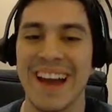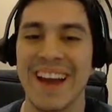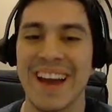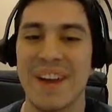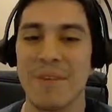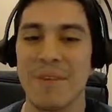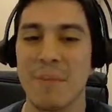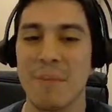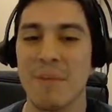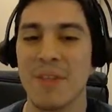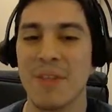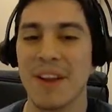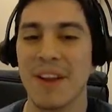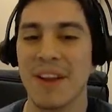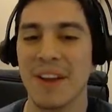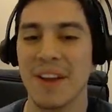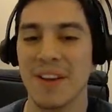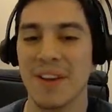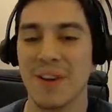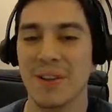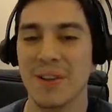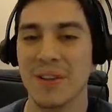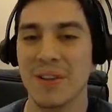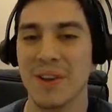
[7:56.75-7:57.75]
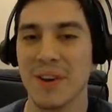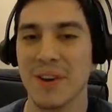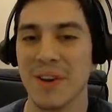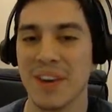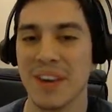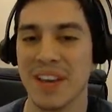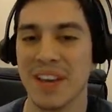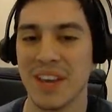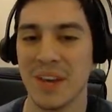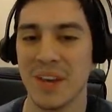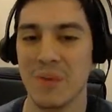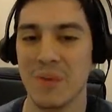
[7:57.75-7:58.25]
and I remember that early on,
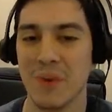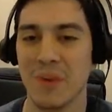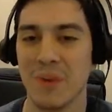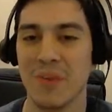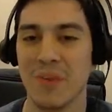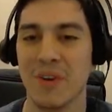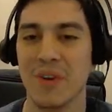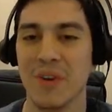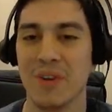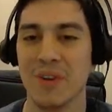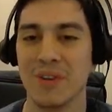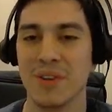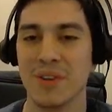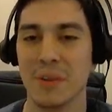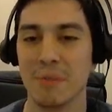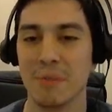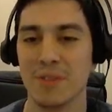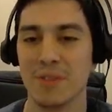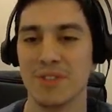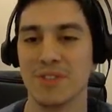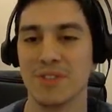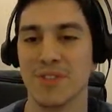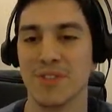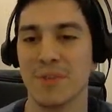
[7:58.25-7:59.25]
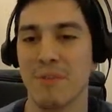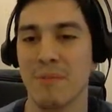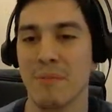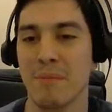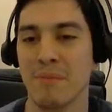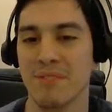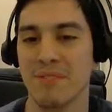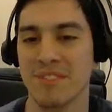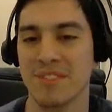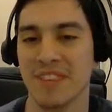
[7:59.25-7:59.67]
like in one of the earlier episodes, I remember